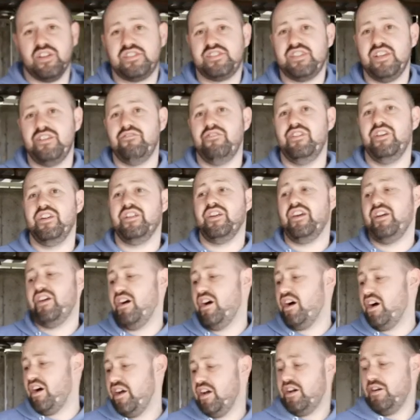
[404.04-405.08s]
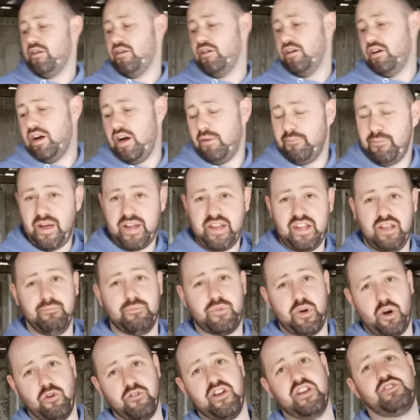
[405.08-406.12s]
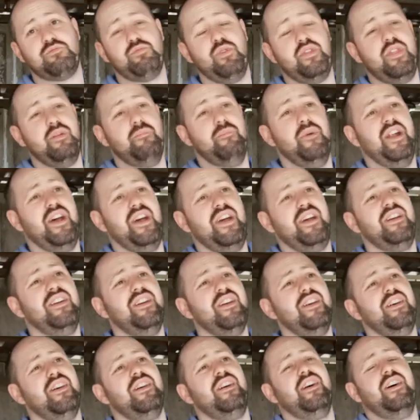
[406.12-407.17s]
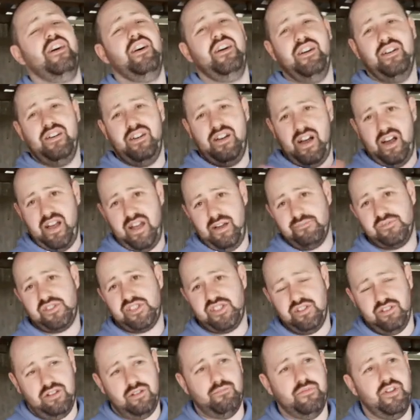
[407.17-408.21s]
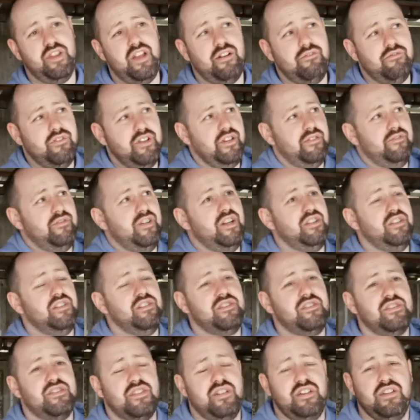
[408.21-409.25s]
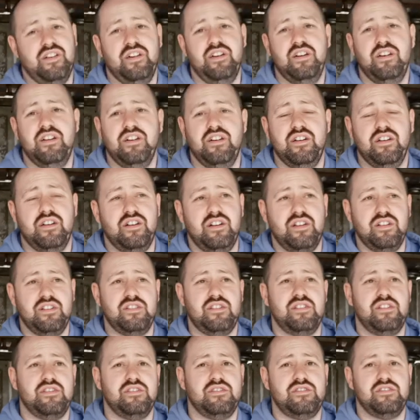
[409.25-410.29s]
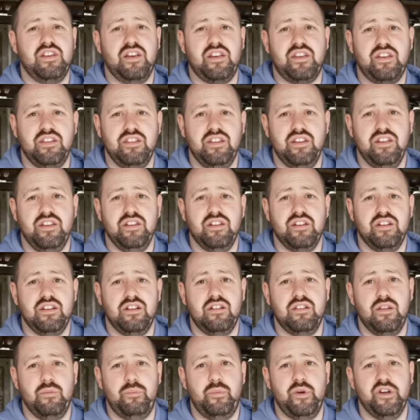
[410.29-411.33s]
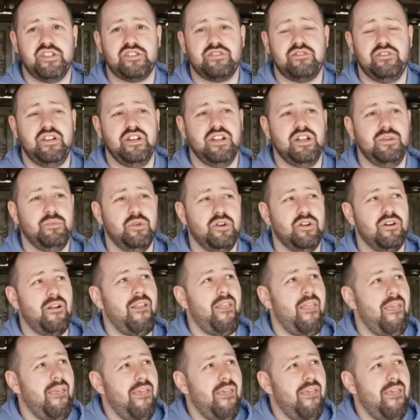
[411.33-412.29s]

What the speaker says: or less it really. I'm making progress with the Mini. I am still on with that rear valance. It's taking the piss really, but